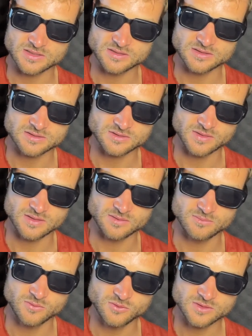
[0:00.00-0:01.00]
is when the
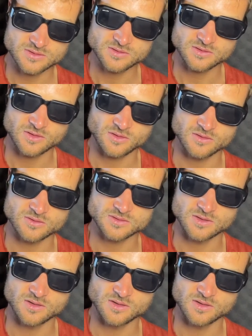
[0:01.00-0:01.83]
moon is in Taurus